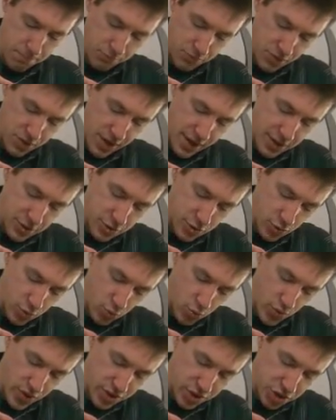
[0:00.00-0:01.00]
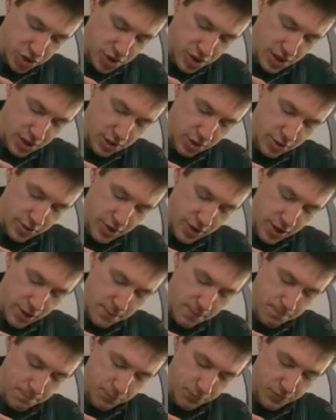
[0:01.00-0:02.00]
Nice rich color
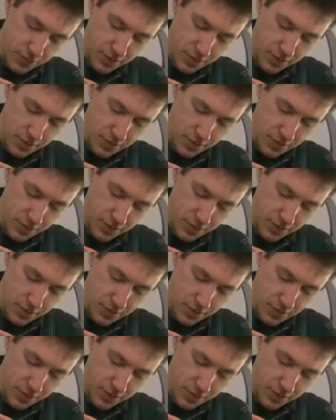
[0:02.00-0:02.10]
there.